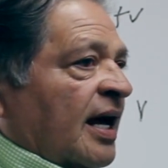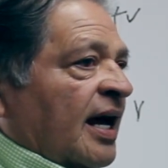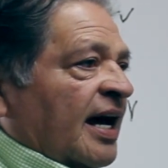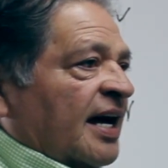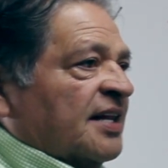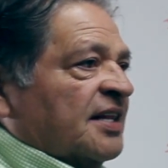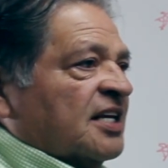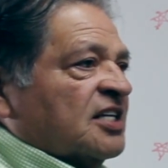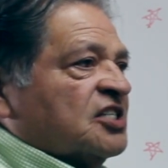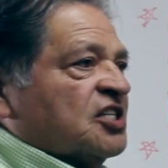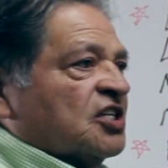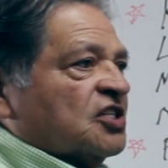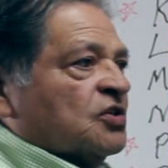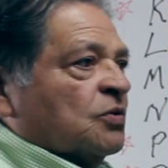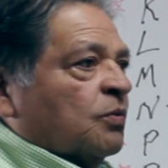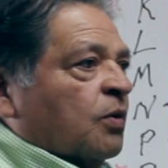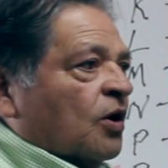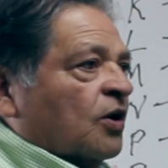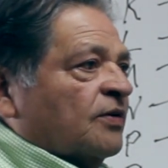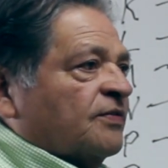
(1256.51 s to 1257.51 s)
And this is a
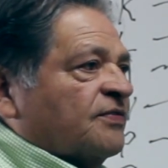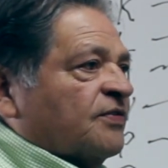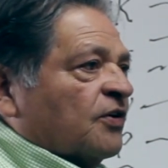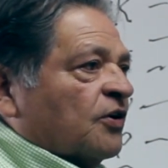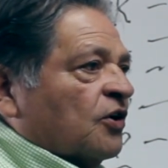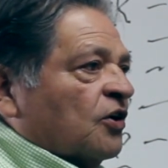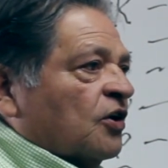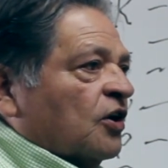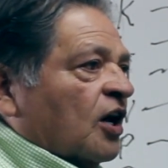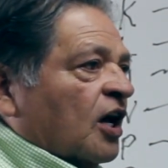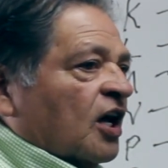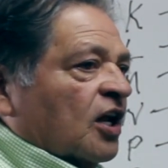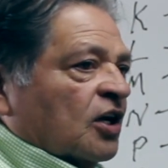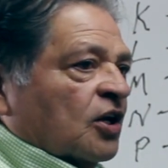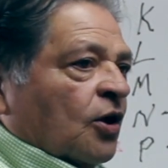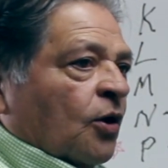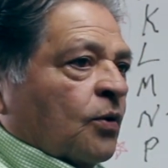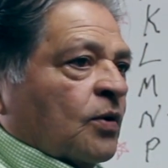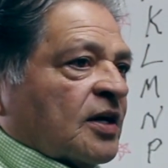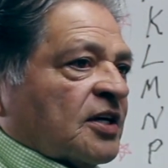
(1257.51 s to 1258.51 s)
word for
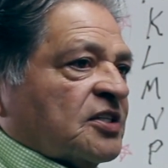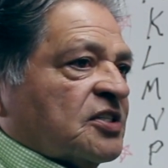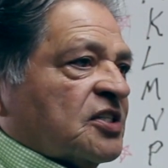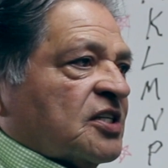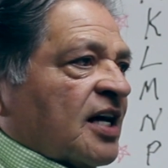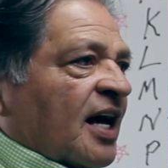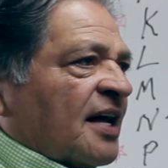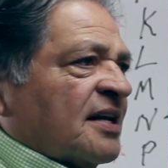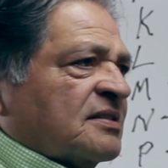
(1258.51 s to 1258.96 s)
locust.